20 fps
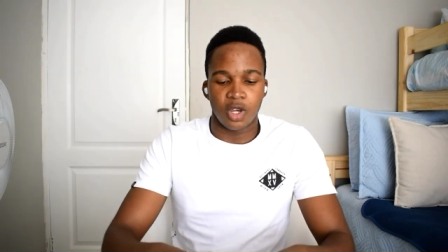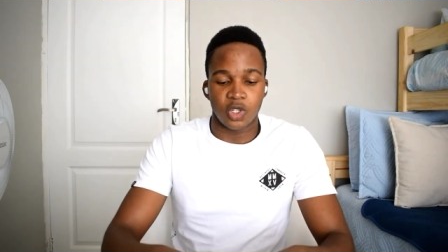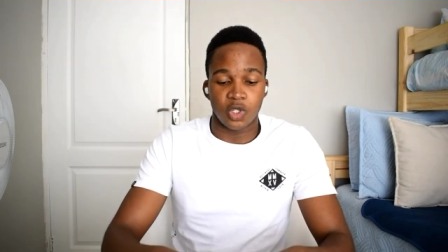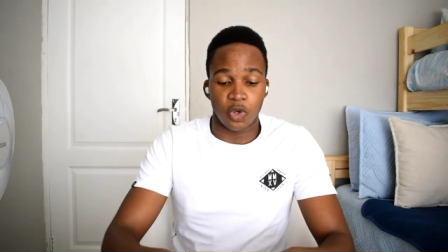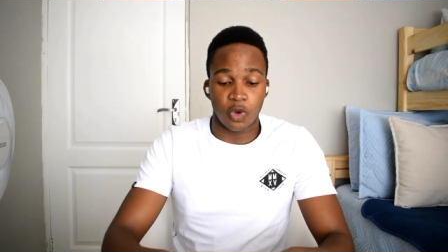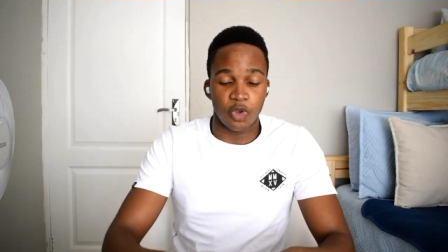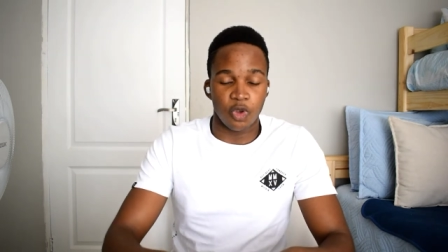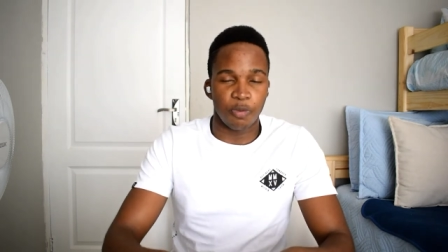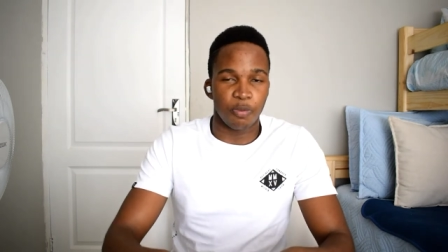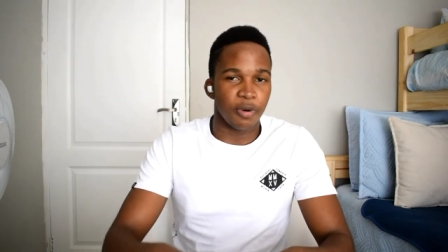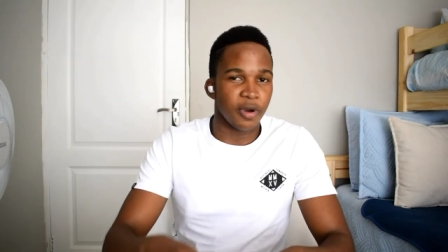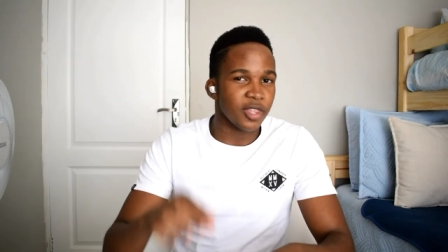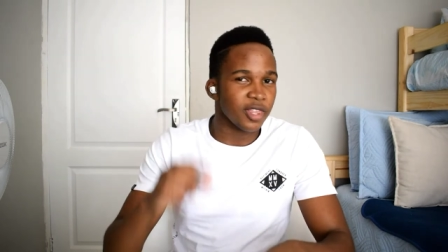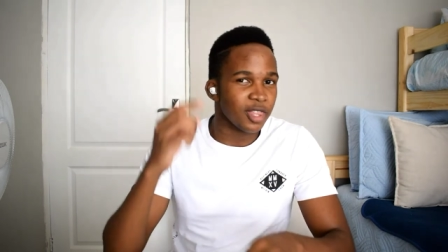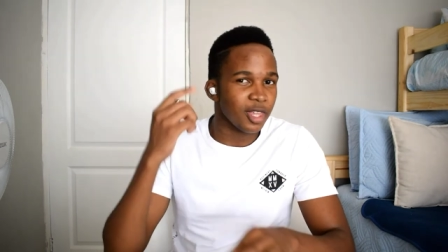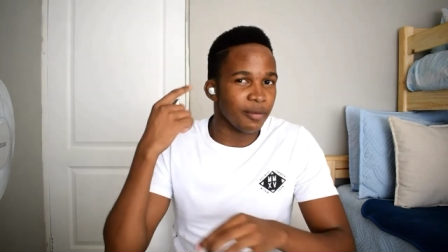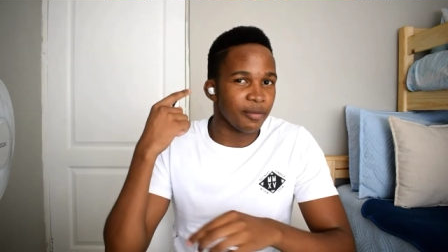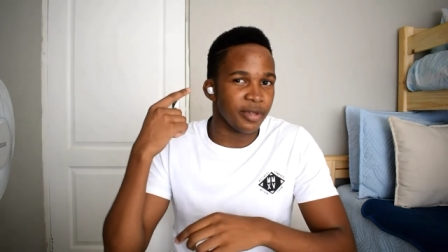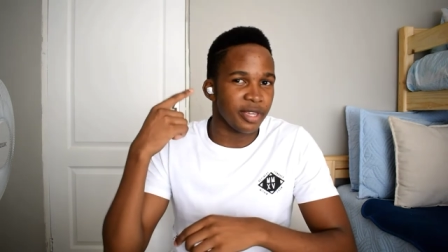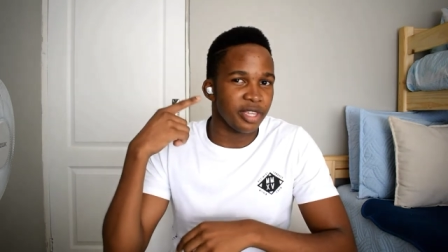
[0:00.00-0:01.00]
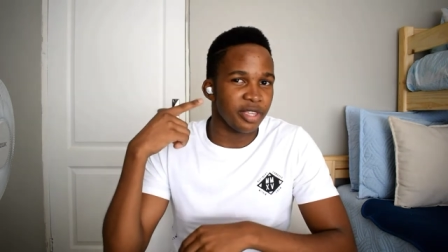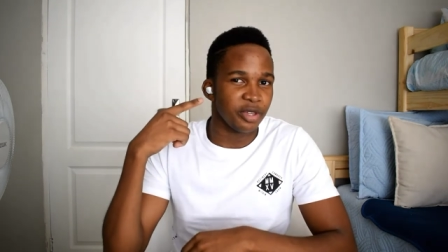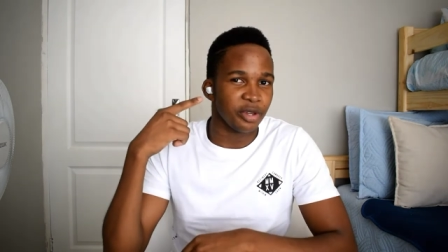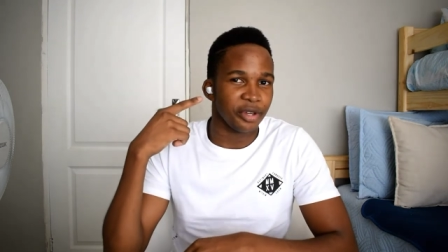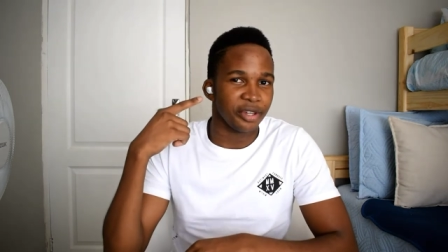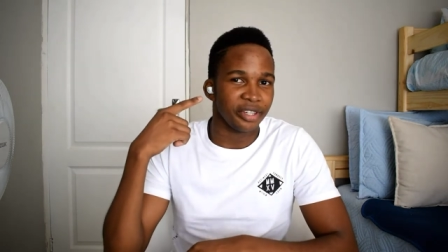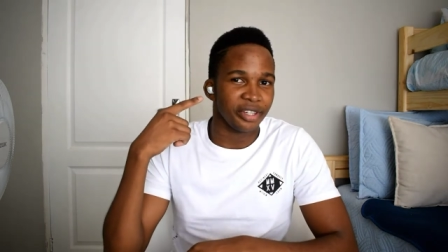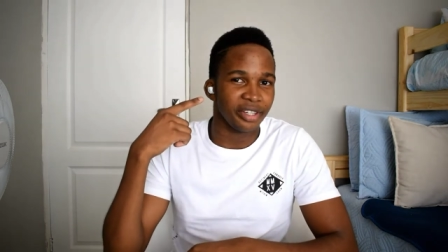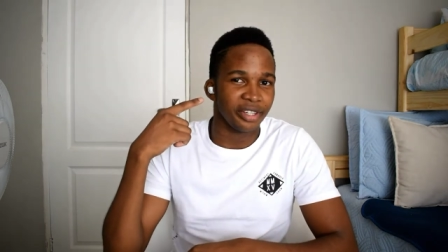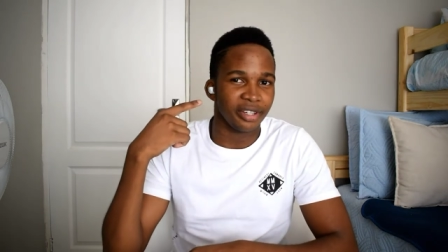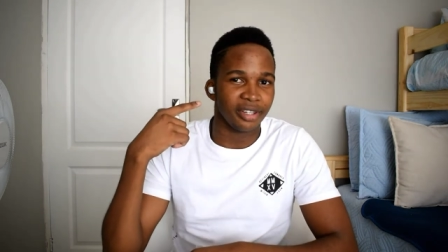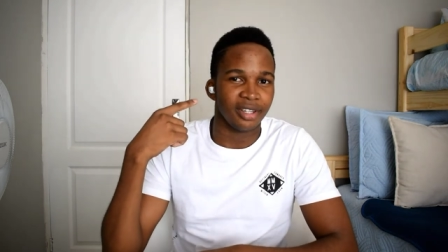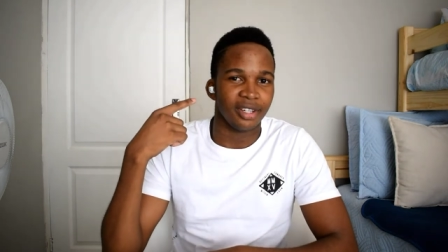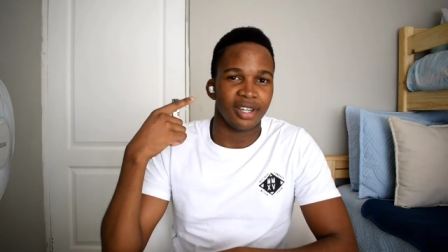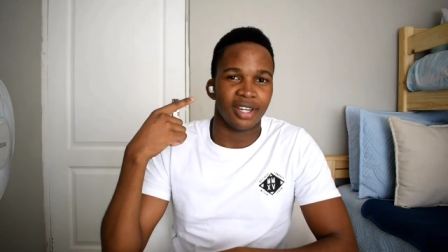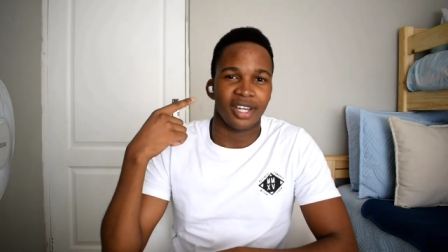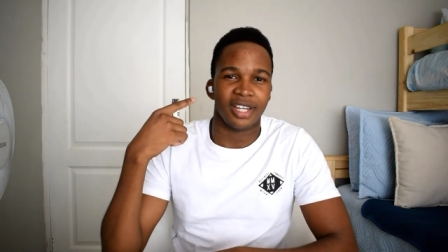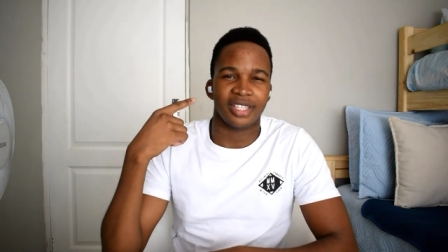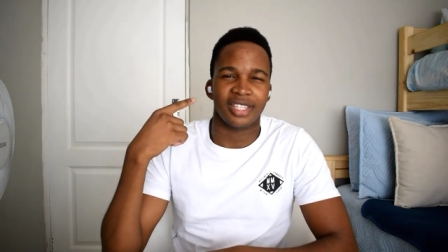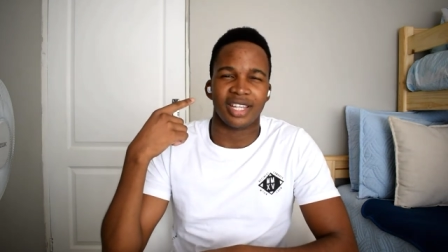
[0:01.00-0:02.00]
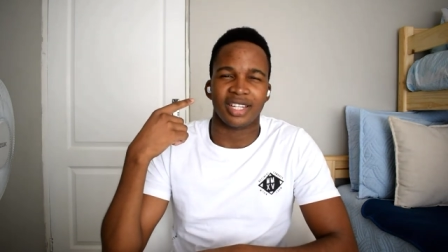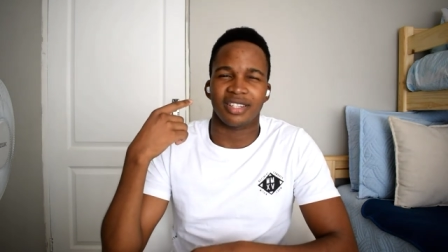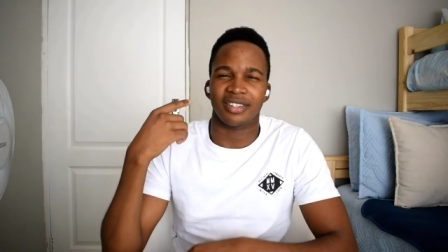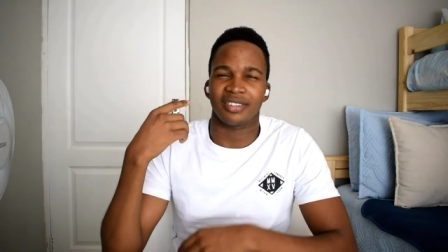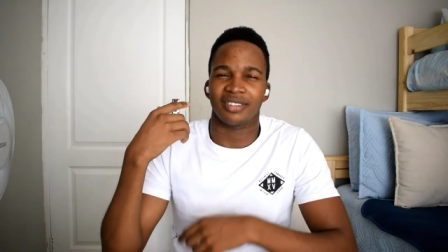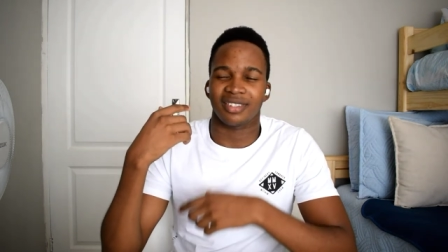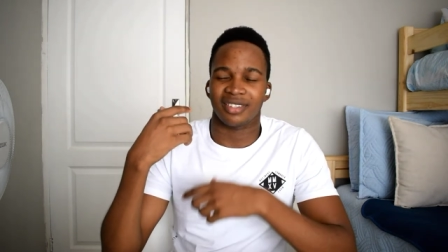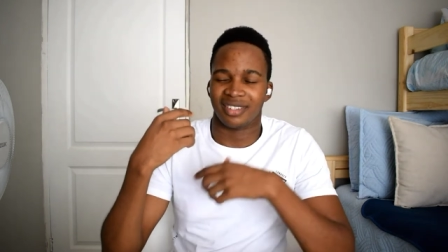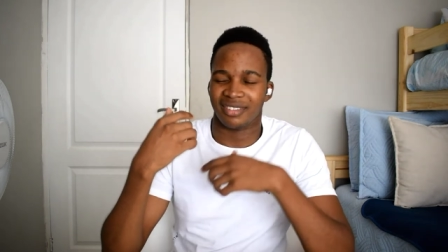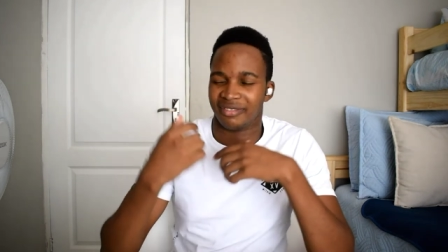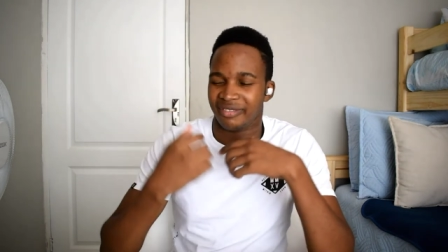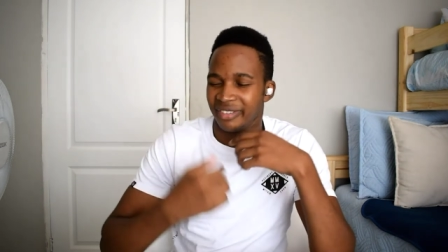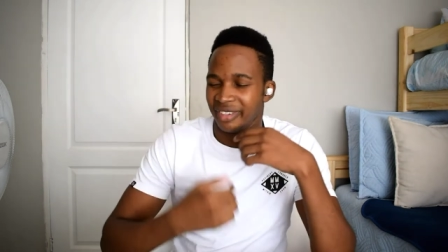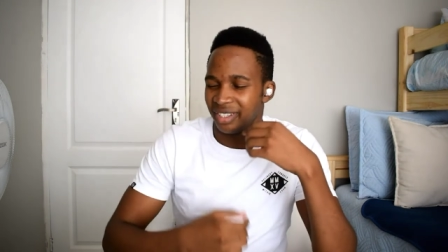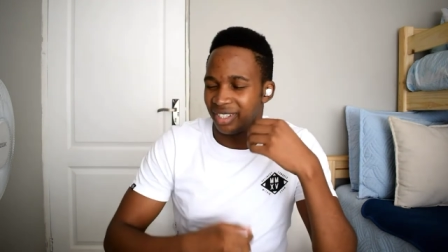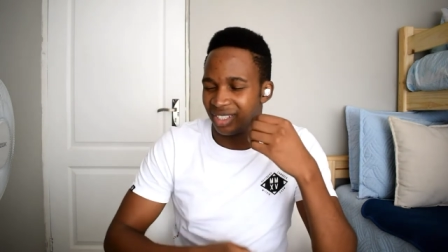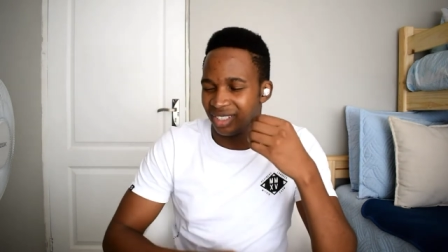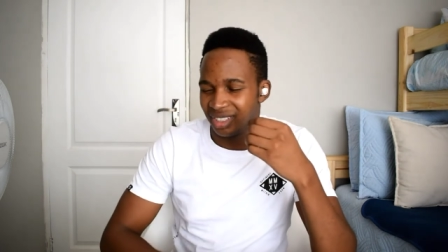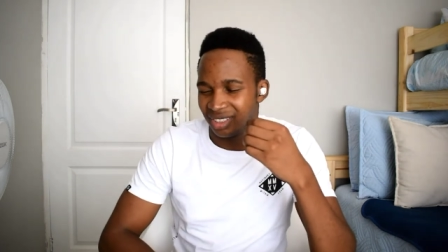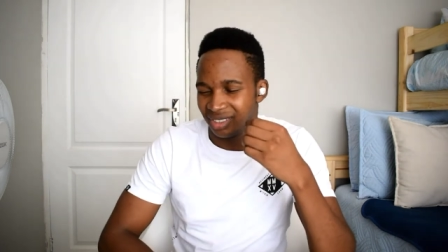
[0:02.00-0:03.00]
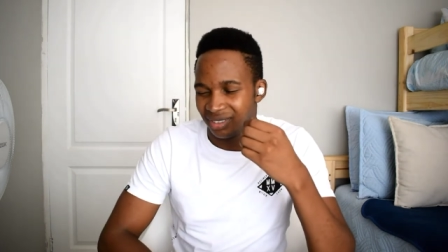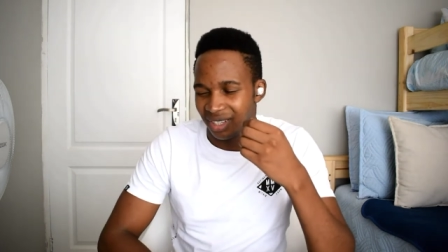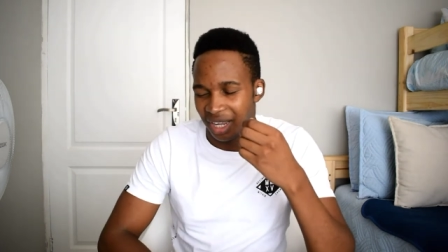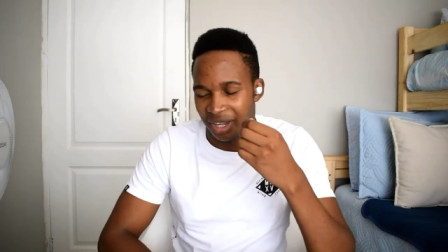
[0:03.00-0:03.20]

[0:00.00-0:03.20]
So when you put them in your ear, it doesn't feel,